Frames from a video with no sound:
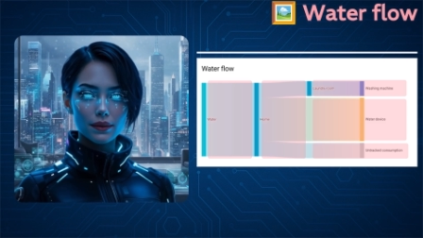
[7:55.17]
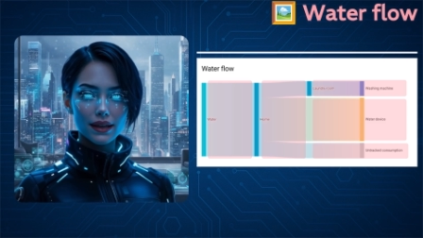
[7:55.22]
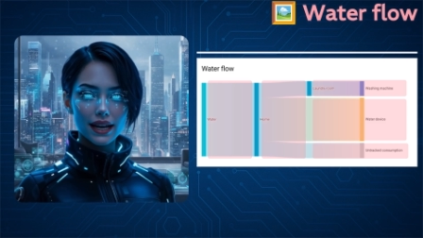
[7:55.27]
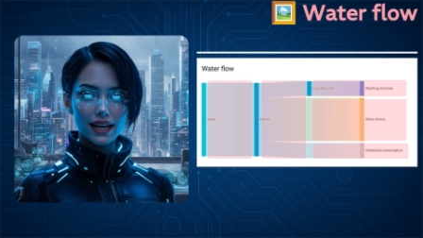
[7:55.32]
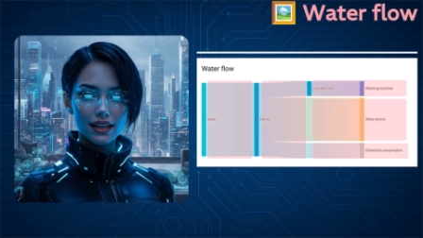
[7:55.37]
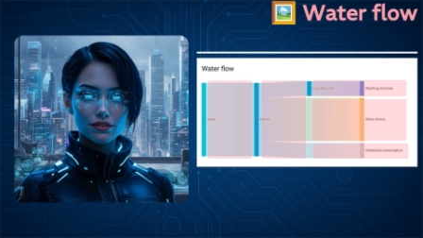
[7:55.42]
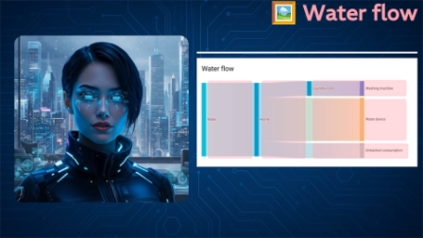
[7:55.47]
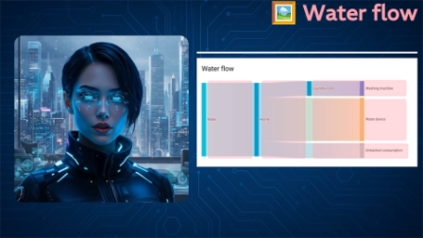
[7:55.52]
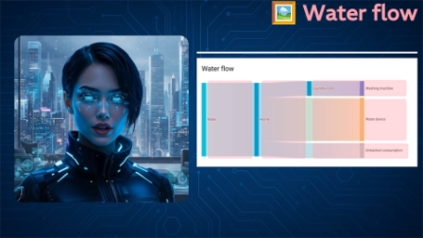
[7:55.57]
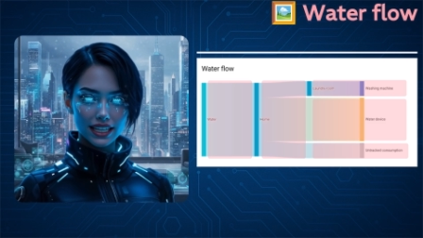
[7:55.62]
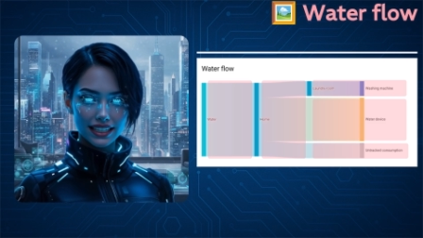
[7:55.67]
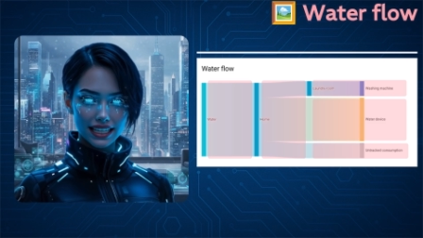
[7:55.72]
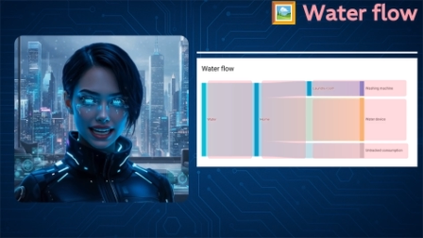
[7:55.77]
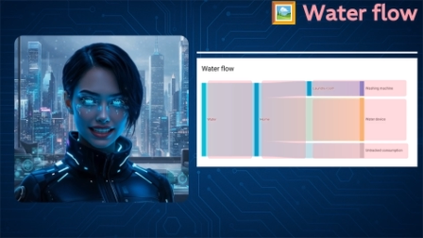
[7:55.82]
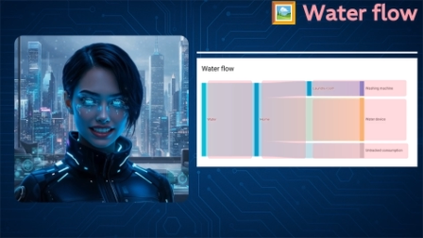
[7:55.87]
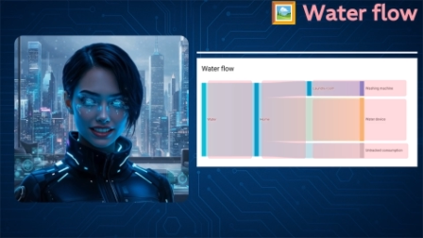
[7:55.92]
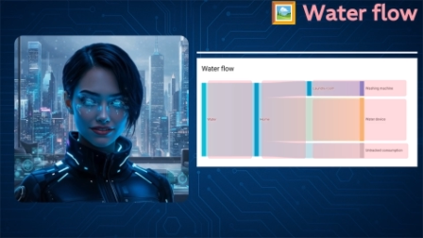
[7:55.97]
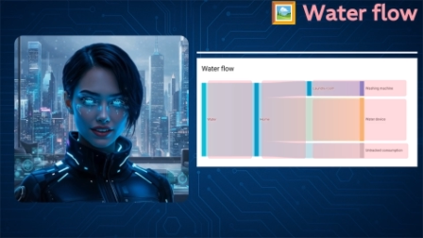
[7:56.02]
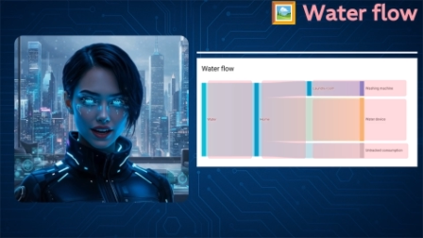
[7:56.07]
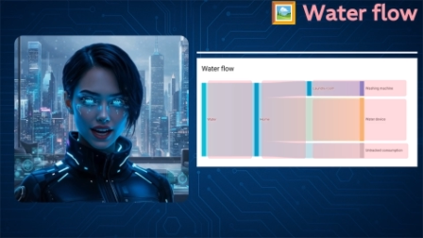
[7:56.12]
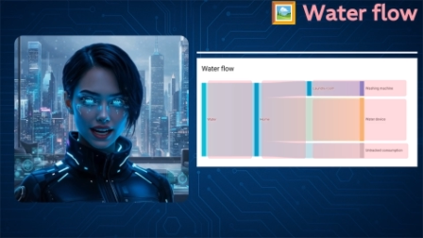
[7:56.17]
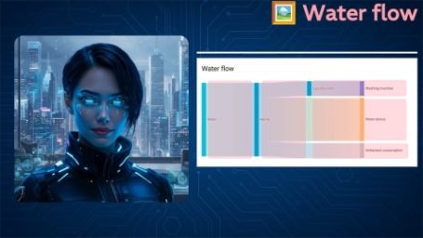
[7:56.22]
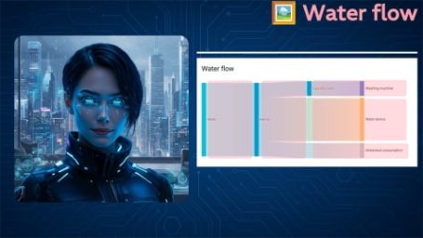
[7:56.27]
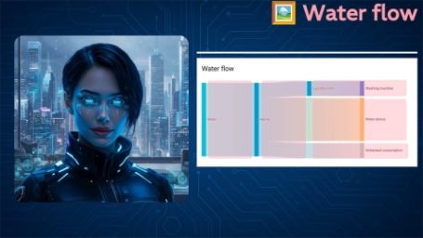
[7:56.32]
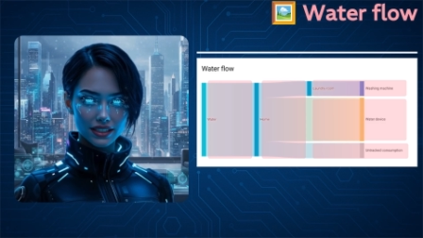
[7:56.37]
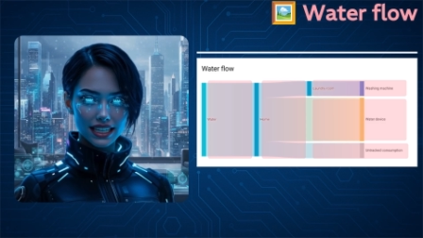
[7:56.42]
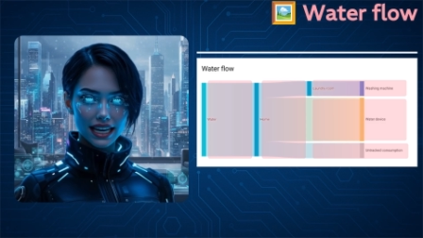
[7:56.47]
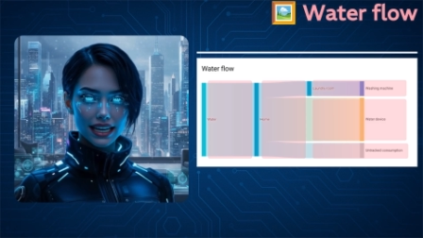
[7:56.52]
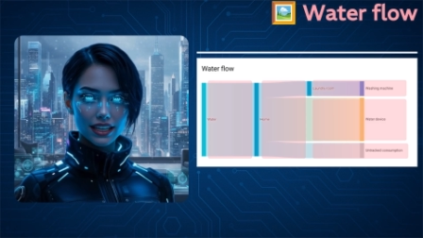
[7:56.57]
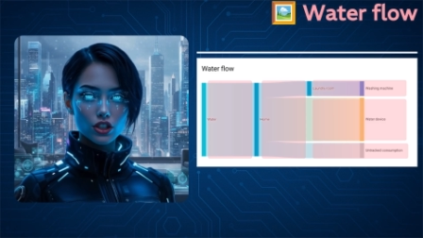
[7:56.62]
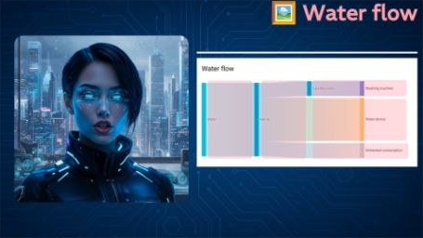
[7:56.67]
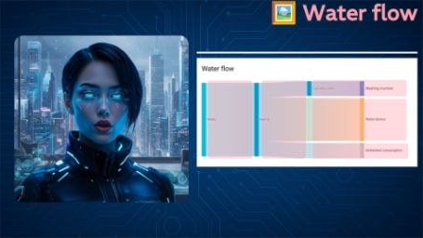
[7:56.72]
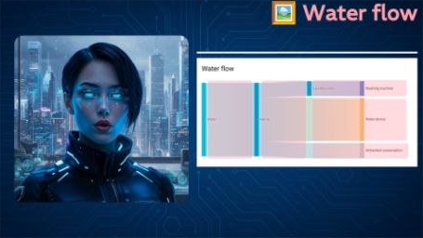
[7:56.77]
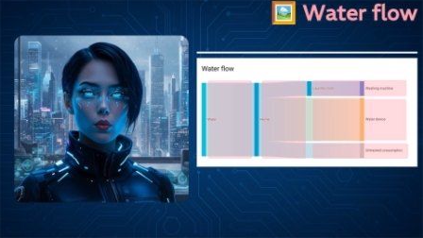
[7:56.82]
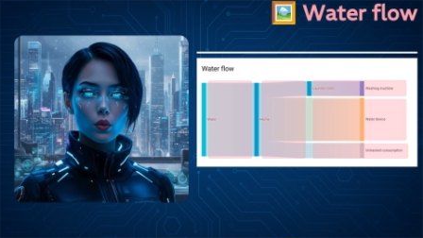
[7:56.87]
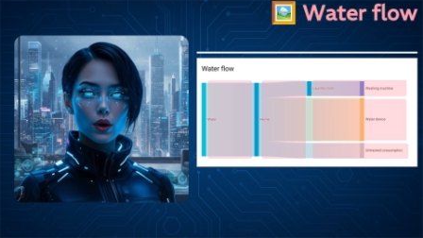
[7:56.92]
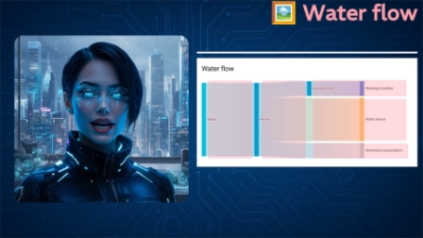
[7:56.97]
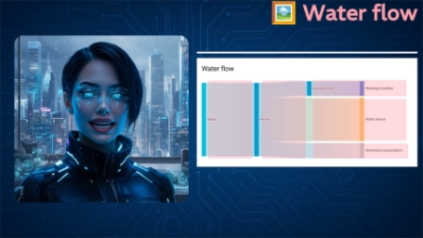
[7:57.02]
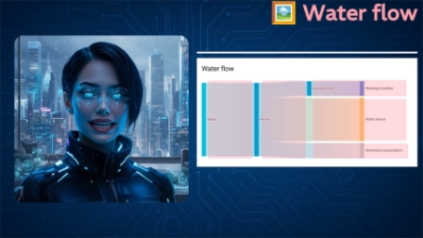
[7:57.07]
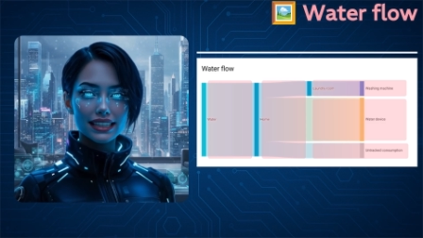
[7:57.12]
and for identifying potential
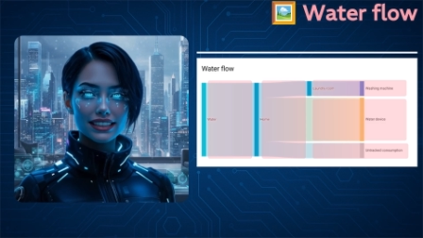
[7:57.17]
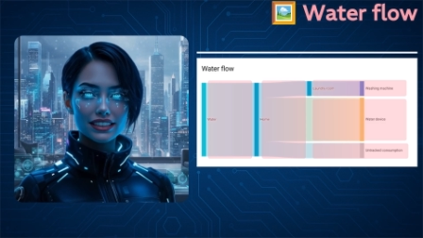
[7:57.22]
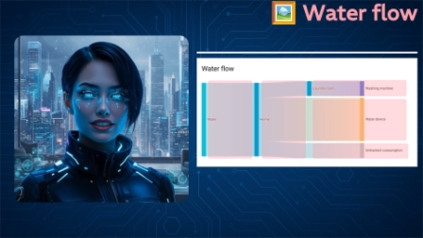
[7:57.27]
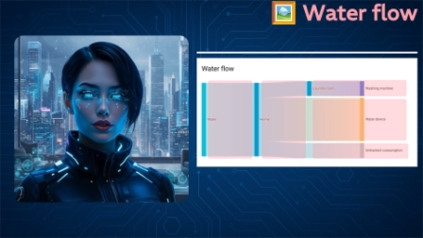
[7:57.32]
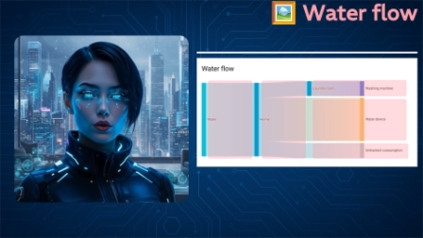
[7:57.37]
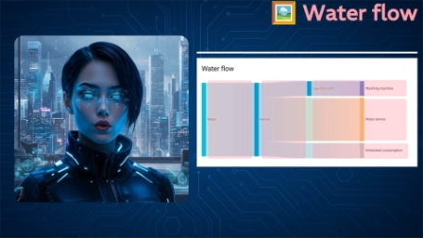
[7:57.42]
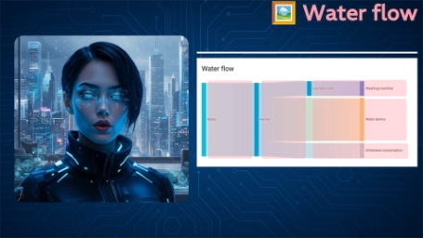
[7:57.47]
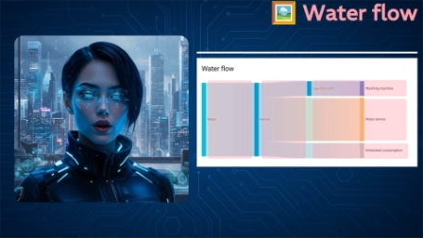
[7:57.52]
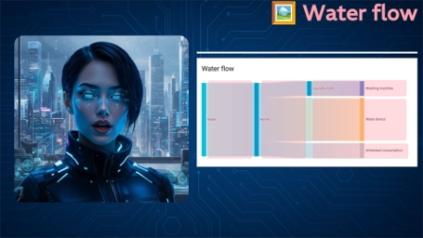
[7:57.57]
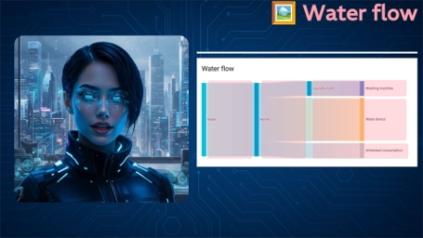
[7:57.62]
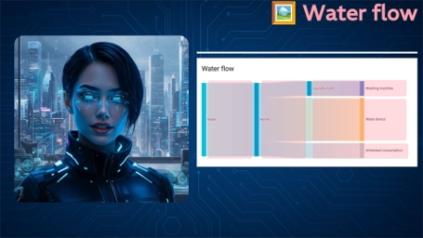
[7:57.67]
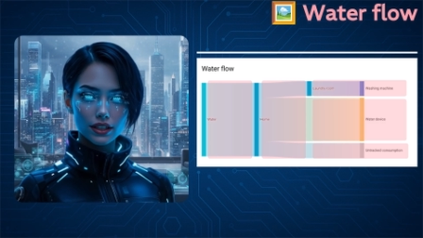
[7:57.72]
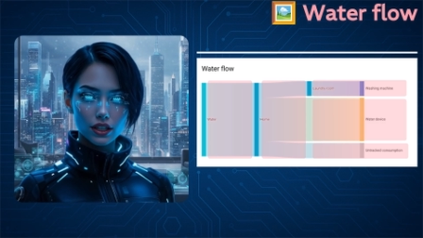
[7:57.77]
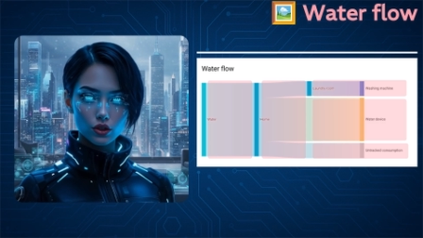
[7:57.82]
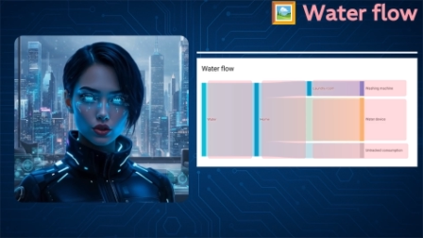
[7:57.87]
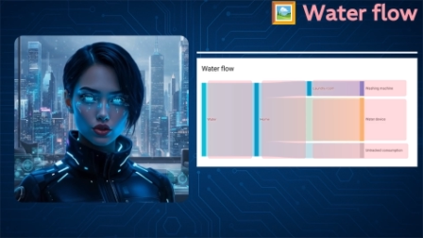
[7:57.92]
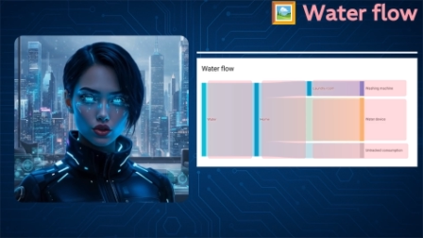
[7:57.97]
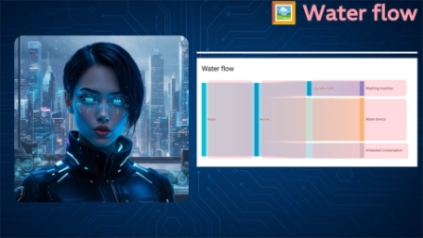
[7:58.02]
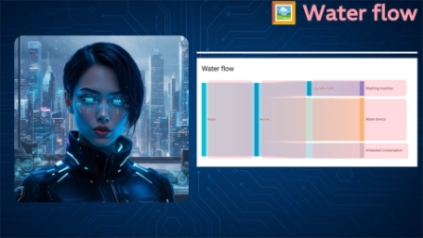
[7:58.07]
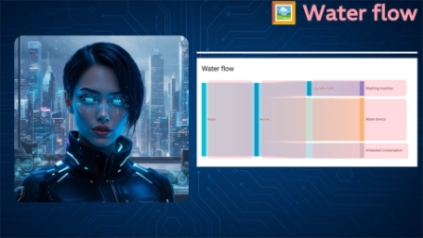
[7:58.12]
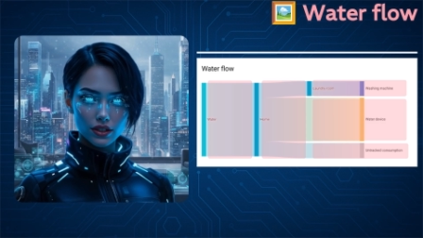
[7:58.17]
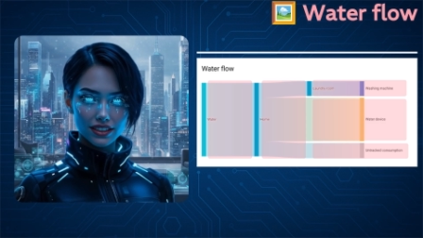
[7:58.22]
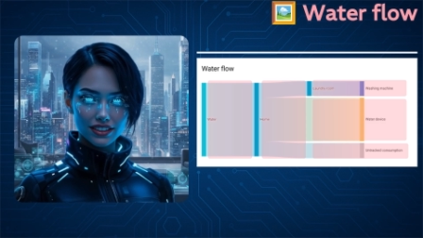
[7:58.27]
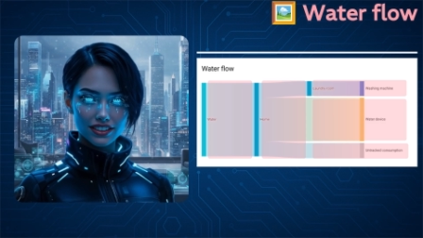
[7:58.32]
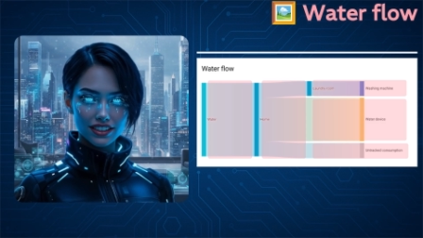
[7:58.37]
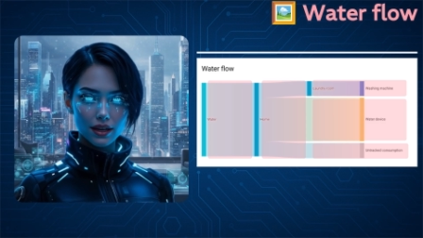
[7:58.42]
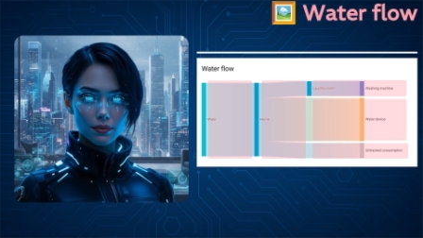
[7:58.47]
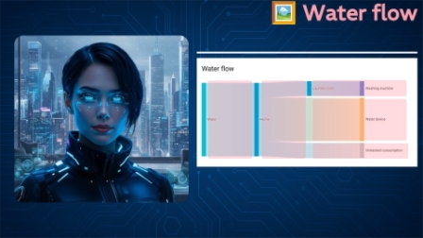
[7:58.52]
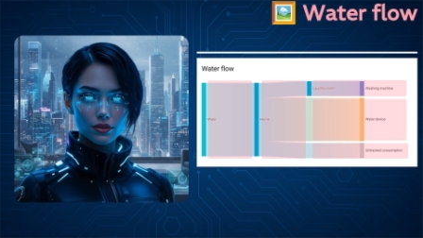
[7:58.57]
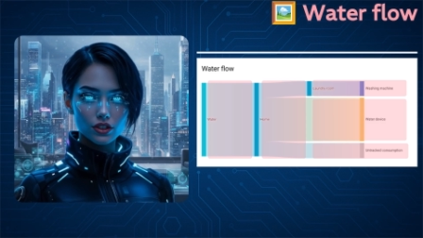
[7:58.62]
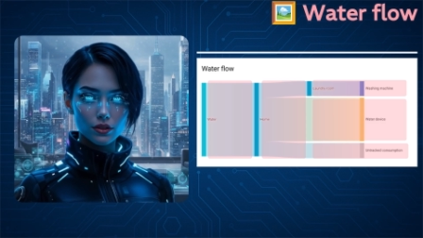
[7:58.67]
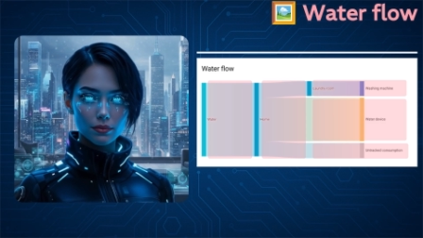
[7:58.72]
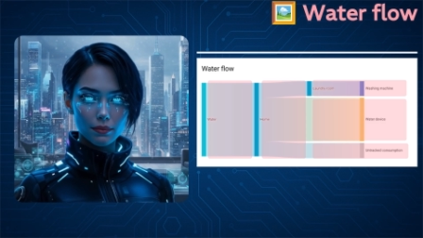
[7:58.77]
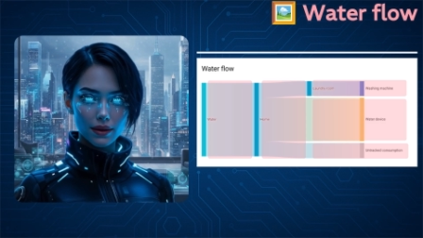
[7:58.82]
waste or unusual consumption